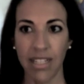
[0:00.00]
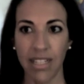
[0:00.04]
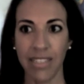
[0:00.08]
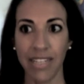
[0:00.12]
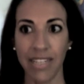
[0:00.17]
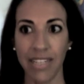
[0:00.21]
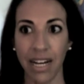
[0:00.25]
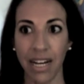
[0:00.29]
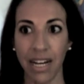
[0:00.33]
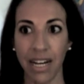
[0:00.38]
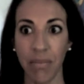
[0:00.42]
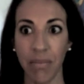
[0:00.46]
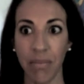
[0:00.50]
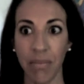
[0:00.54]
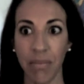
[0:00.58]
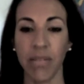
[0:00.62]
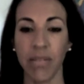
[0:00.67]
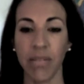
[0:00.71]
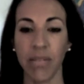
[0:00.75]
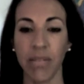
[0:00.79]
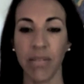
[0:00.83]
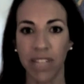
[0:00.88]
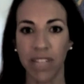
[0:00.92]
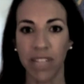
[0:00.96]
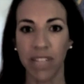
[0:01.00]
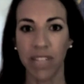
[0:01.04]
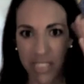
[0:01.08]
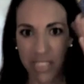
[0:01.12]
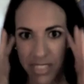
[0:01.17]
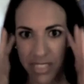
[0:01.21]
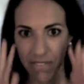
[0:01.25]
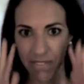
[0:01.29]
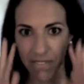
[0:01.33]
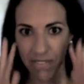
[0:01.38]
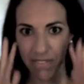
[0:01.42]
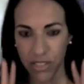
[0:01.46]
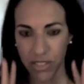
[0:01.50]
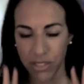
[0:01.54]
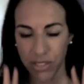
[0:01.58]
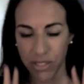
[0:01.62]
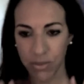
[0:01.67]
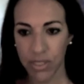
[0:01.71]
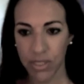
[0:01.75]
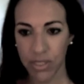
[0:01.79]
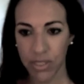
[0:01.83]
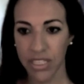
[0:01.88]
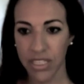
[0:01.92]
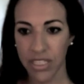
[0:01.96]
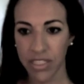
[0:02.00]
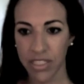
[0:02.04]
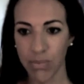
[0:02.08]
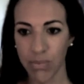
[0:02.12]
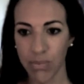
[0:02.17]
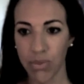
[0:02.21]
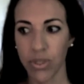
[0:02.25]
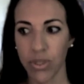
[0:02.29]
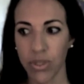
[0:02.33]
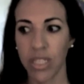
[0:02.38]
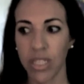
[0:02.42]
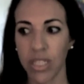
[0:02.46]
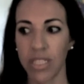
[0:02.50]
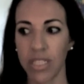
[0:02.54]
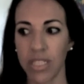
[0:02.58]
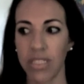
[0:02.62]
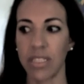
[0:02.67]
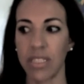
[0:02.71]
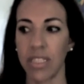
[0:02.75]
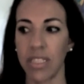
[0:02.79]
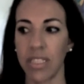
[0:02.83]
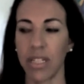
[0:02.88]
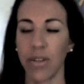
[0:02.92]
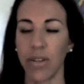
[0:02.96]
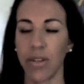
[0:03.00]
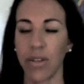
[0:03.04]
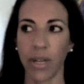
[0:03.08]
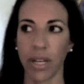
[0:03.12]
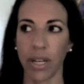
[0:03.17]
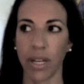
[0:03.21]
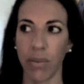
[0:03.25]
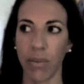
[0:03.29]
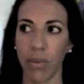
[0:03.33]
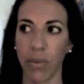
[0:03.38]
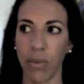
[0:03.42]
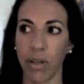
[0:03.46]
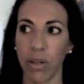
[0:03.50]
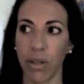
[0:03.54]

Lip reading: now I'm making more of a conscious effort to really explore and say, okay, well,